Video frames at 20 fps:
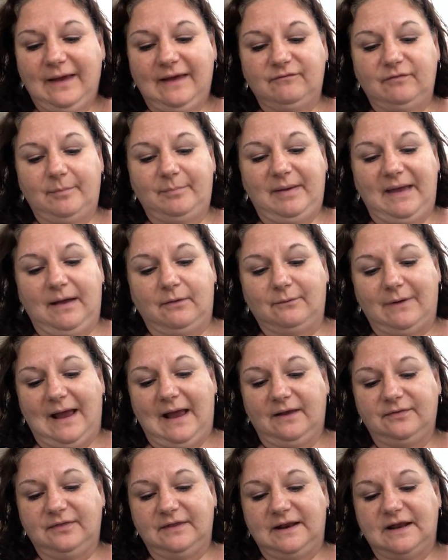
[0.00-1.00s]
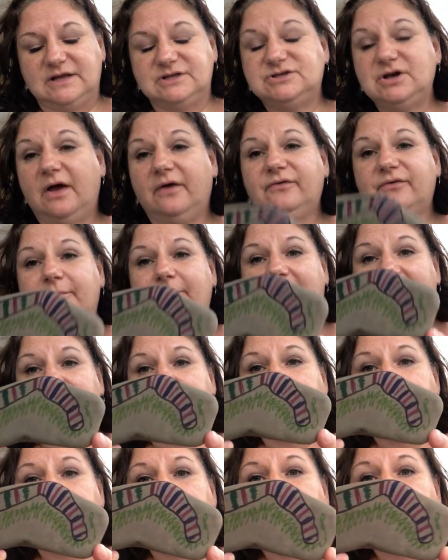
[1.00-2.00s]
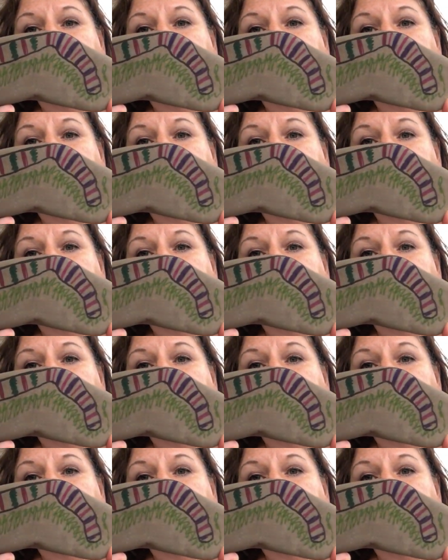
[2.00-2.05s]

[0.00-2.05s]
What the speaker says: have a pet rock that I just made